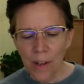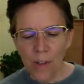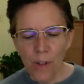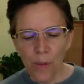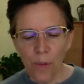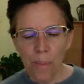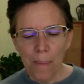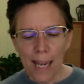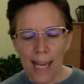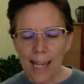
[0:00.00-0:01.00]
So for
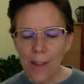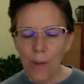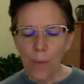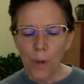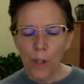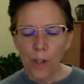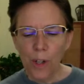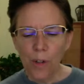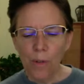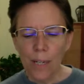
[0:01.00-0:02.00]
me, the word
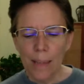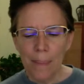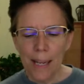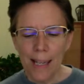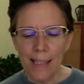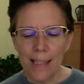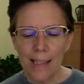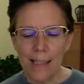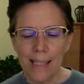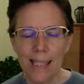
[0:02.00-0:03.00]
agreement
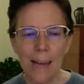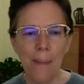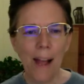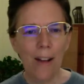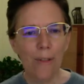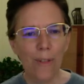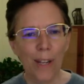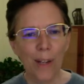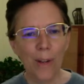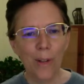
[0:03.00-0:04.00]
somehow
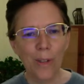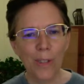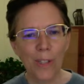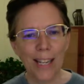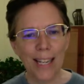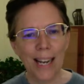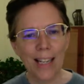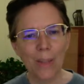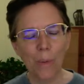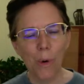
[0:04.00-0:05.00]
feels like it
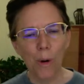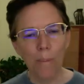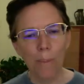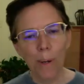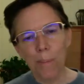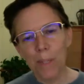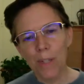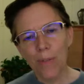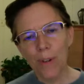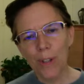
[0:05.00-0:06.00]
has more
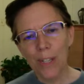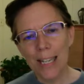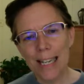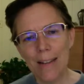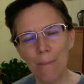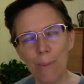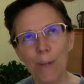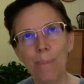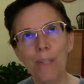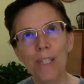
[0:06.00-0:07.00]

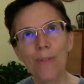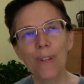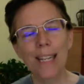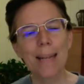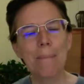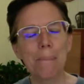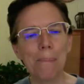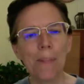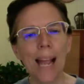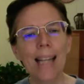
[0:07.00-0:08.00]
purposefully,
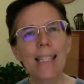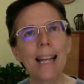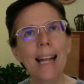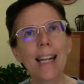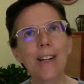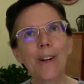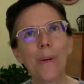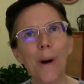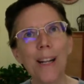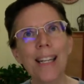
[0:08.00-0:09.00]
has a
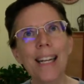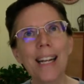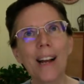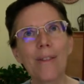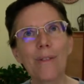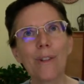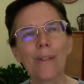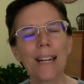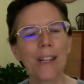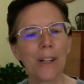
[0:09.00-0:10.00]
quality of
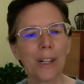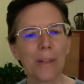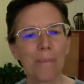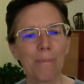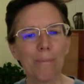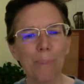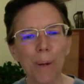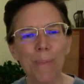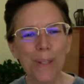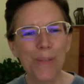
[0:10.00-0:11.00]
greater
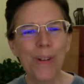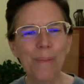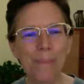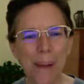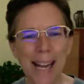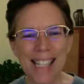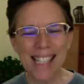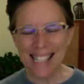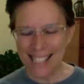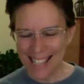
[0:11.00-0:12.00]
purposeful
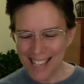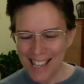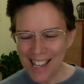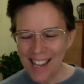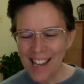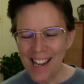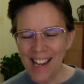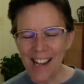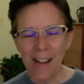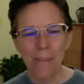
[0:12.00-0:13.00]
binding
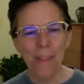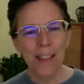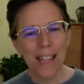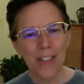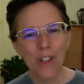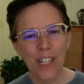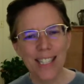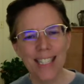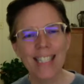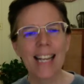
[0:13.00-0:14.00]
than
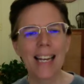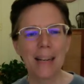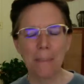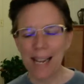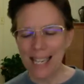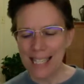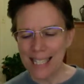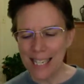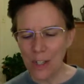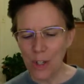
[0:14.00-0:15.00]
just setting my
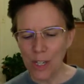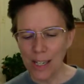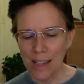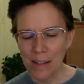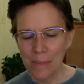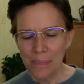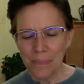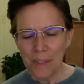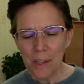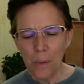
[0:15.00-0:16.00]
intention.
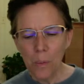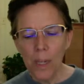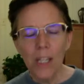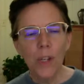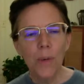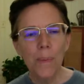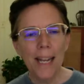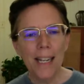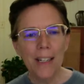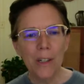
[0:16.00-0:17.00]
When you
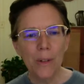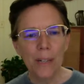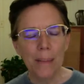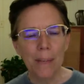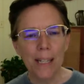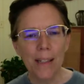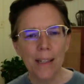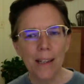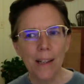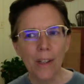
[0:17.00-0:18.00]
make an agreement,
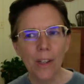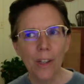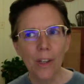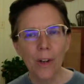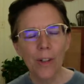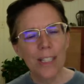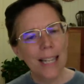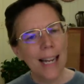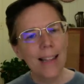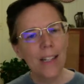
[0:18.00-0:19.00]
you're
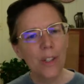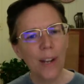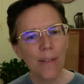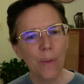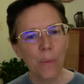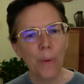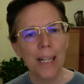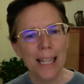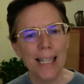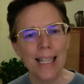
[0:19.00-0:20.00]
saying that you have a
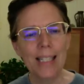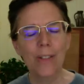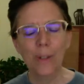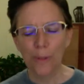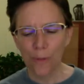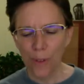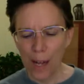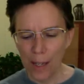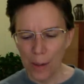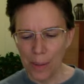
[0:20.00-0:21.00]
willingness to
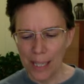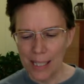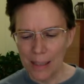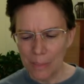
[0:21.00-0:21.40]
follow it.